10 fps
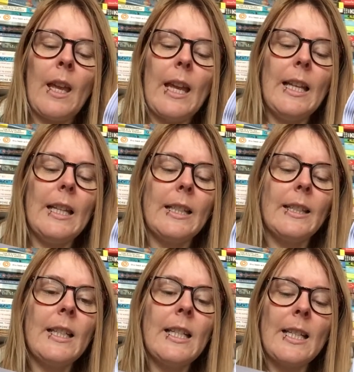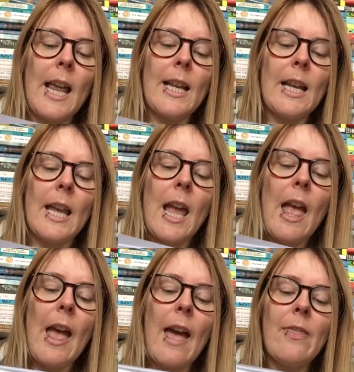He listened intently,
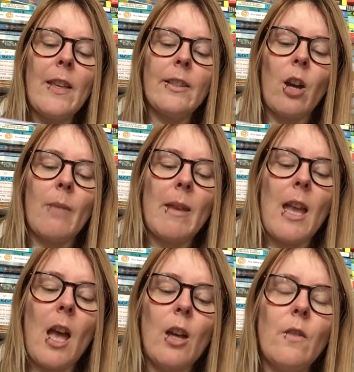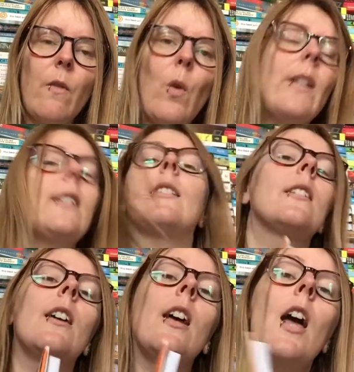and this time he heard a voice,
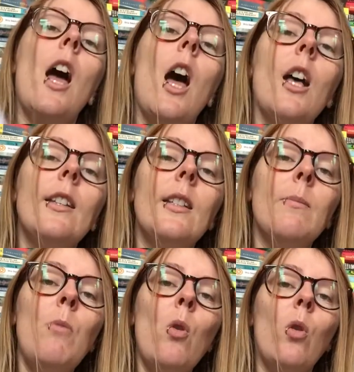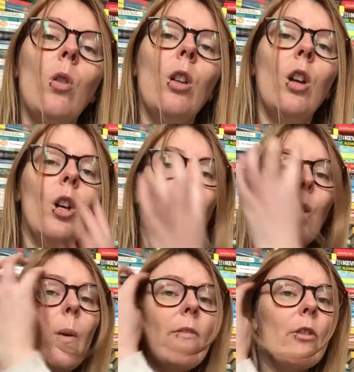a small,
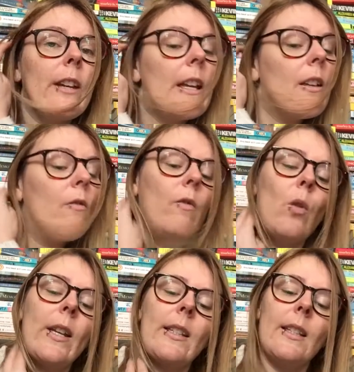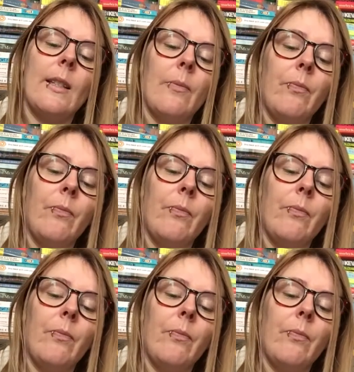quivery voice.